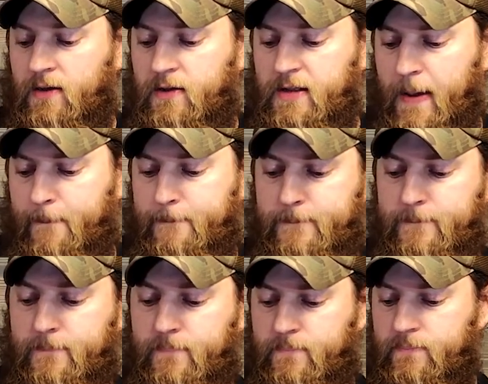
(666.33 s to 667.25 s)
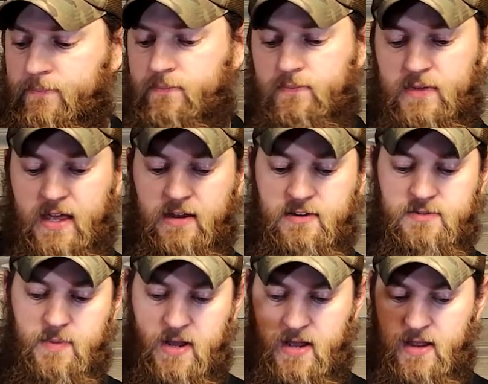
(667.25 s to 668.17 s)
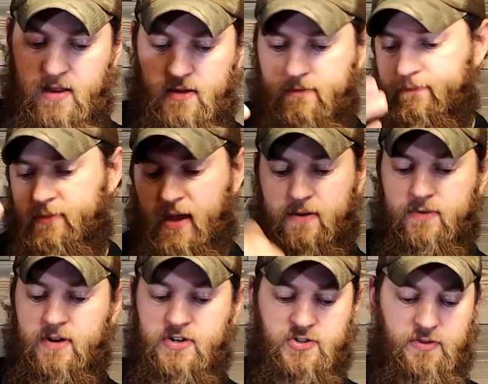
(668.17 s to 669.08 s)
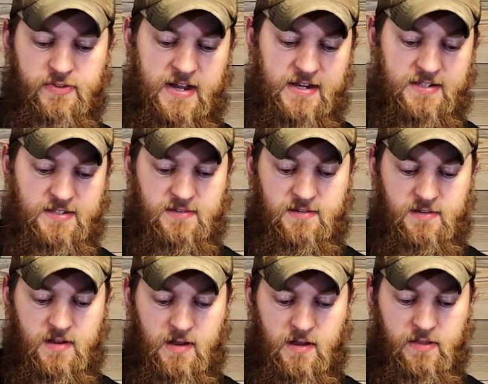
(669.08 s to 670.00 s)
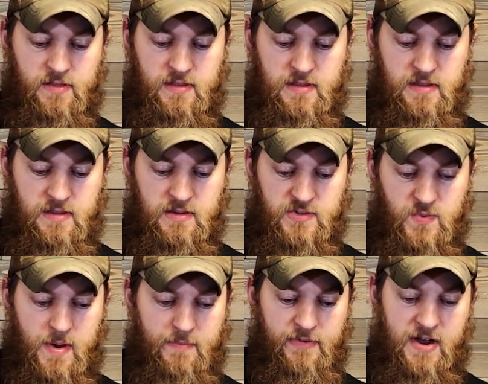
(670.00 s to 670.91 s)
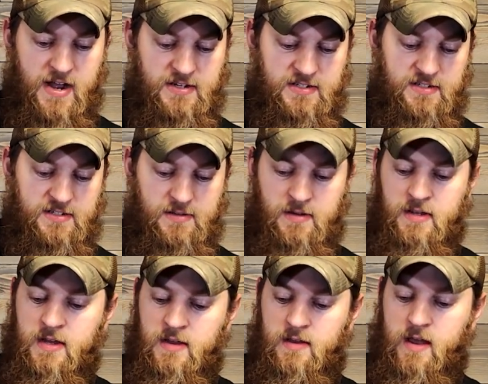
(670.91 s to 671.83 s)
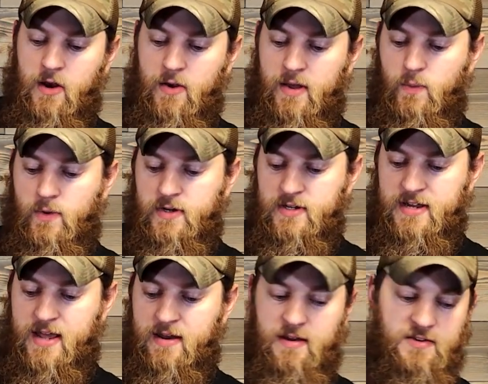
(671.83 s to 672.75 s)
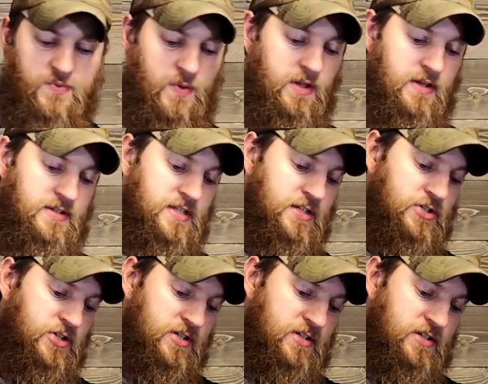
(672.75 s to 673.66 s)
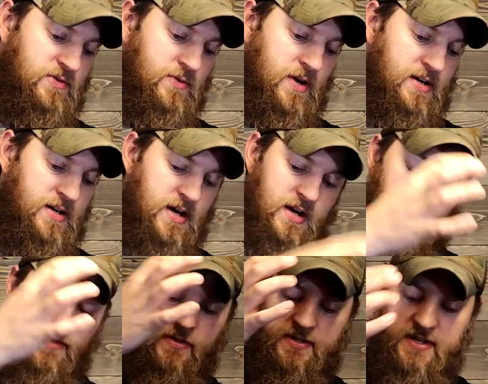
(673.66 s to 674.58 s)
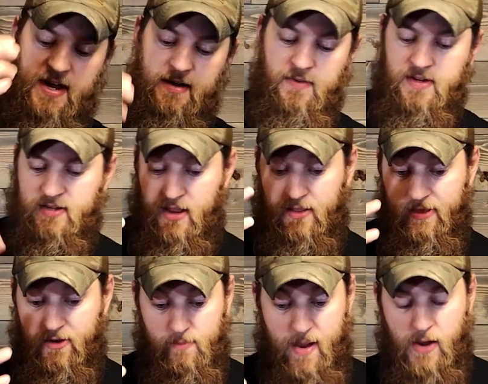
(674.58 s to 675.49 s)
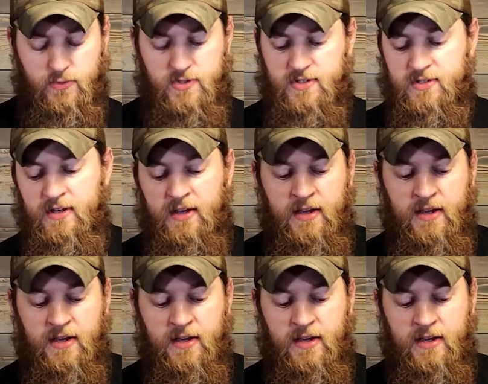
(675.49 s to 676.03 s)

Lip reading: Yeah, that is my kind of initial thoughts on the Swampfox Arrowhead 1-10, as well as the Justice red dot on the side of it and their mounts.